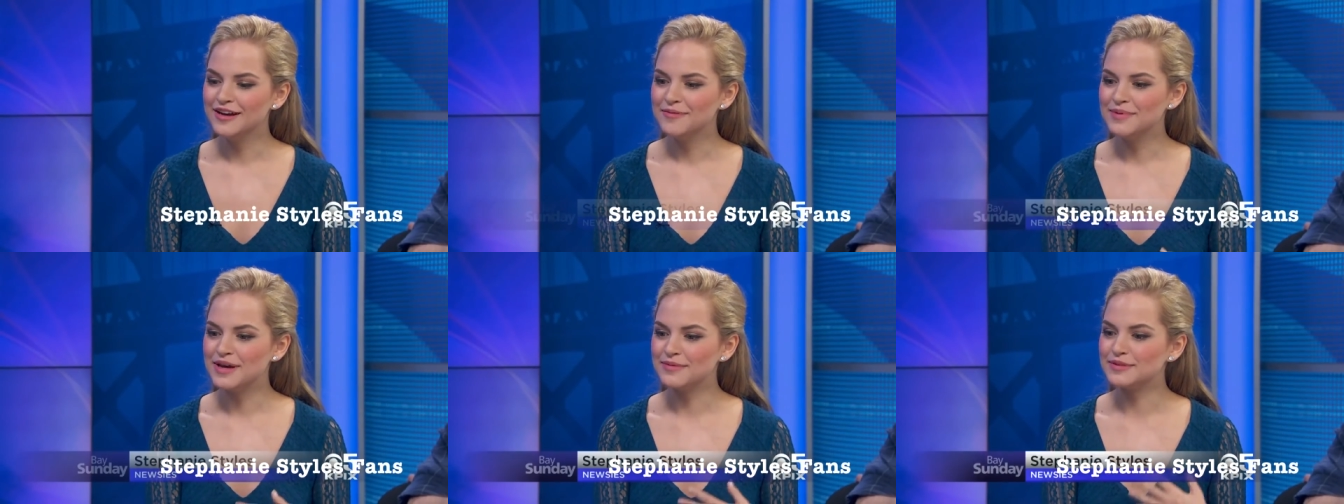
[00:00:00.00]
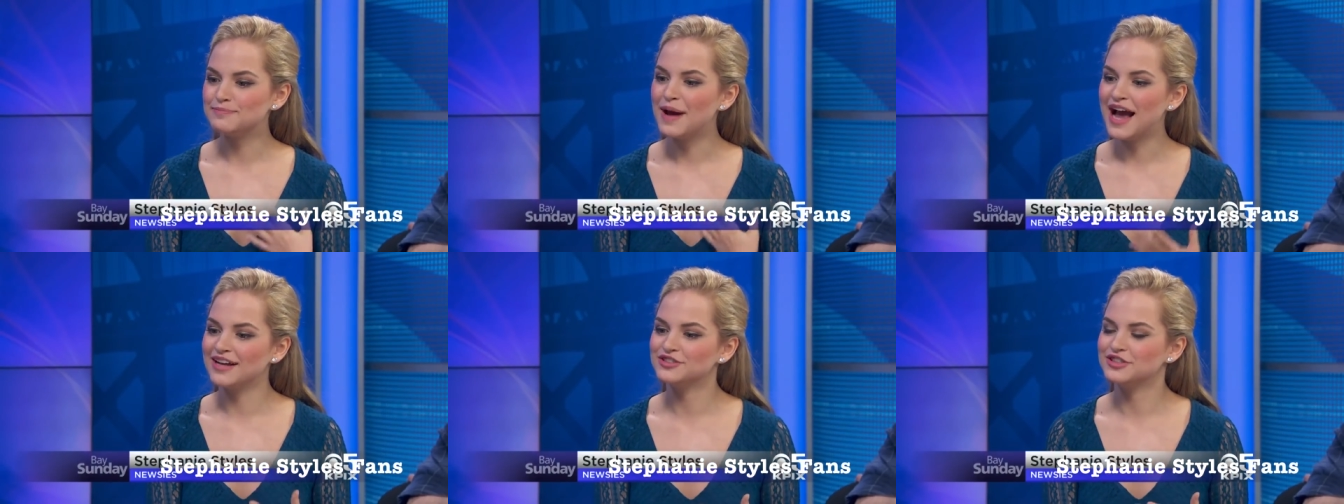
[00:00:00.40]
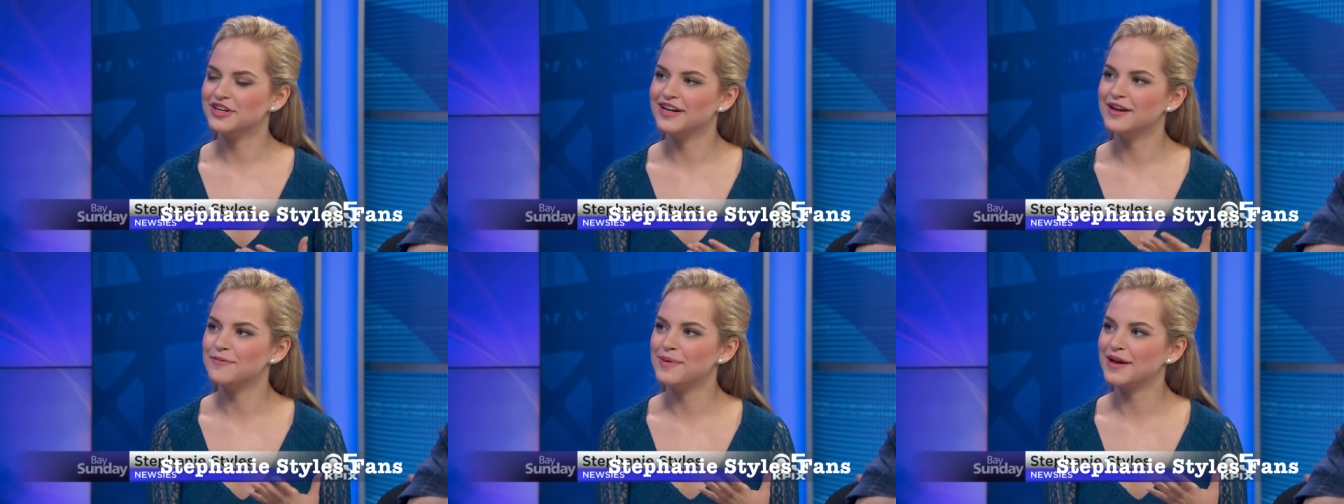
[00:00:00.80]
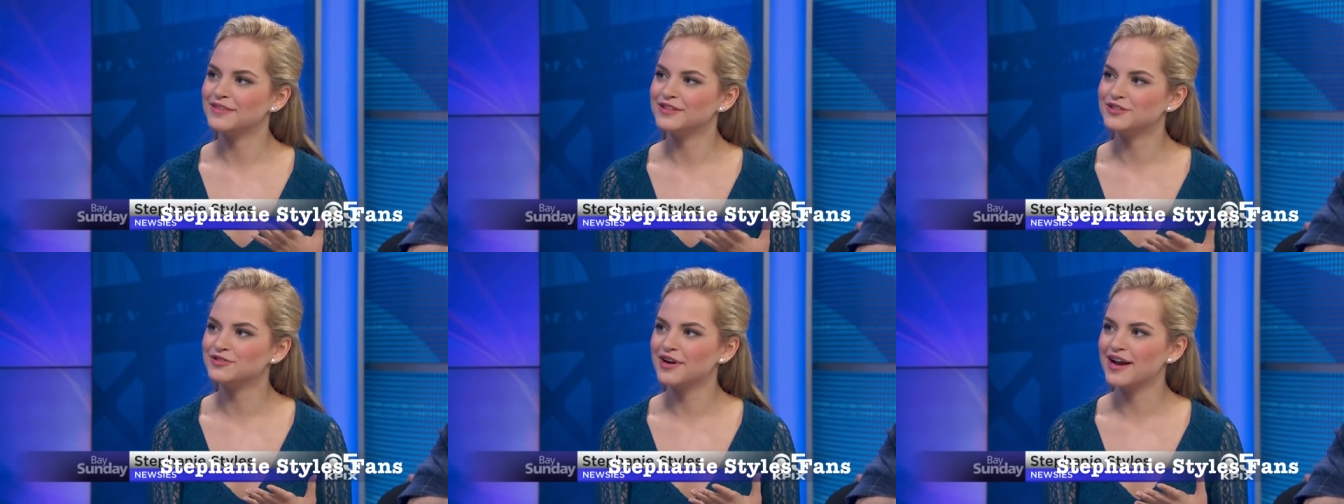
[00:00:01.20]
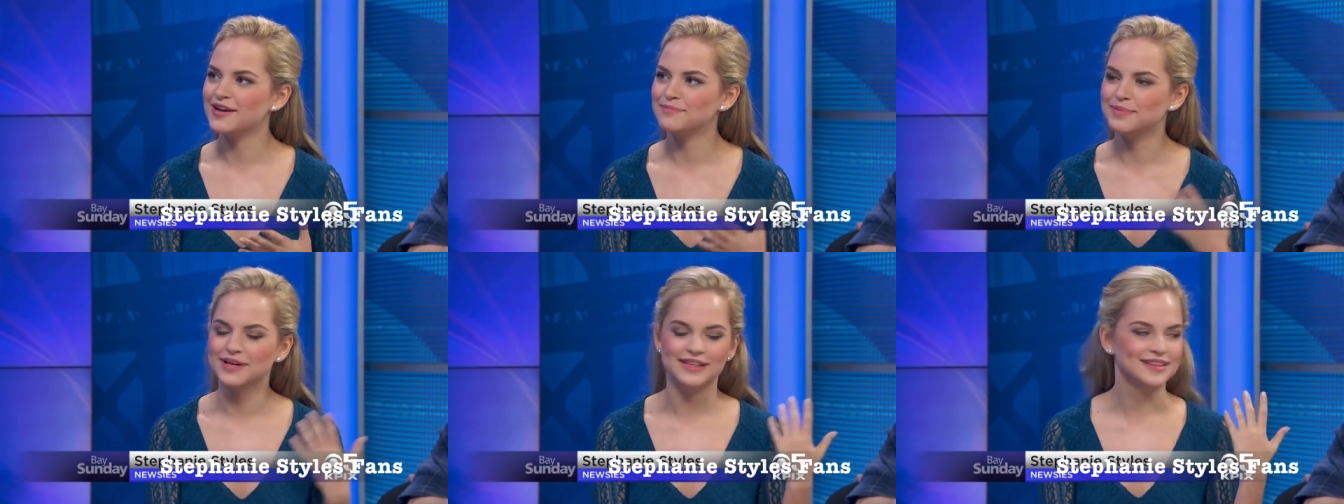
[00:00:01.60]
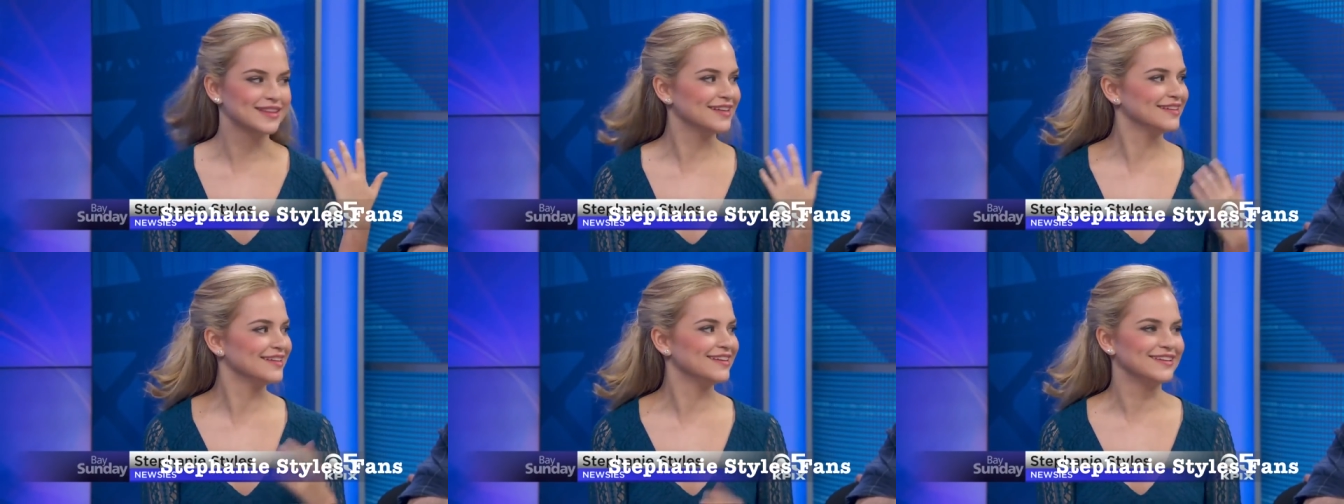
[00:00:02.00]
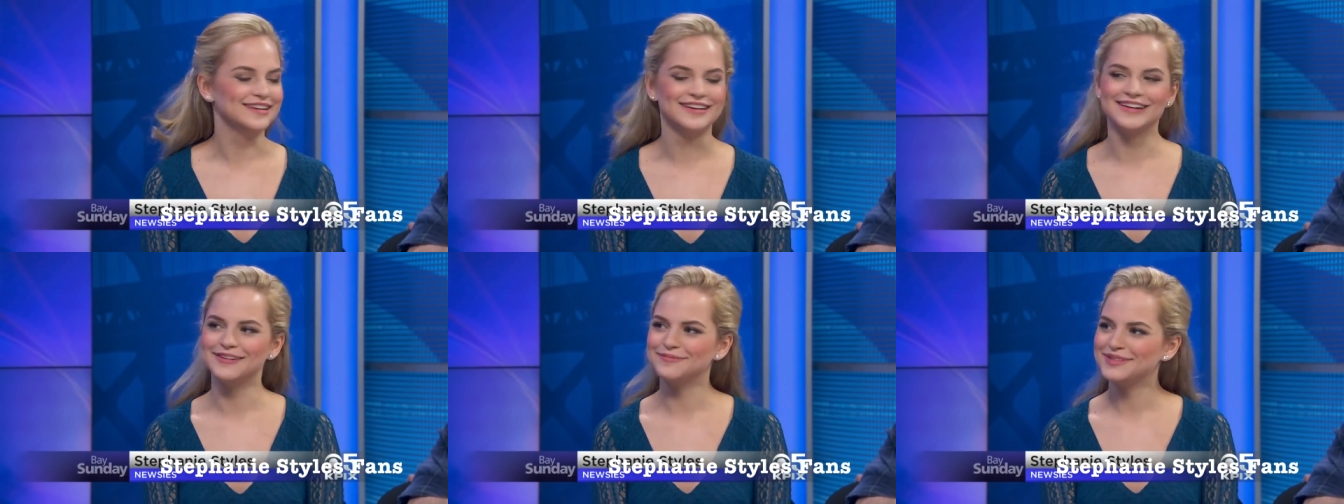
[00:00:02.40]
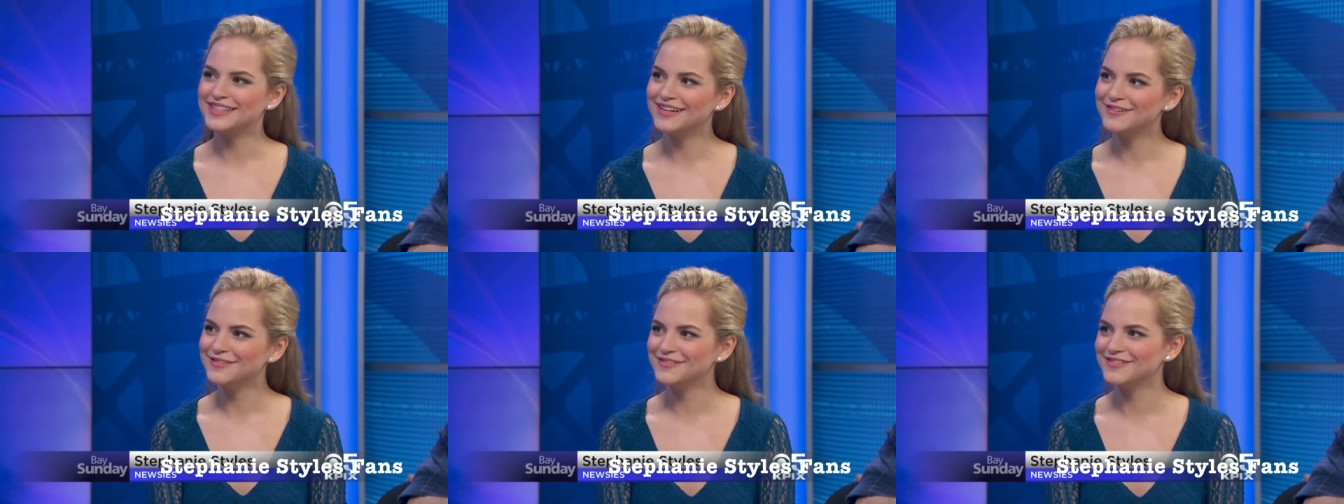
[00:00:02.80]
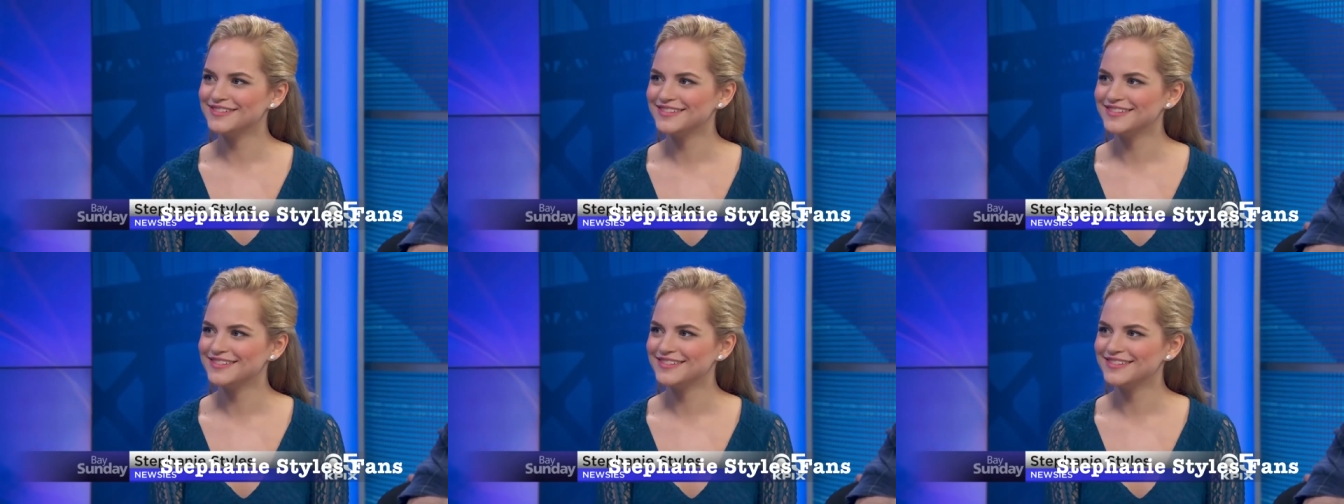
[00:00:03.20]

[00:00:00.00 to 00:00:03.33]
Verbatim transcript: becomes passionate about the strike, but the leader himself.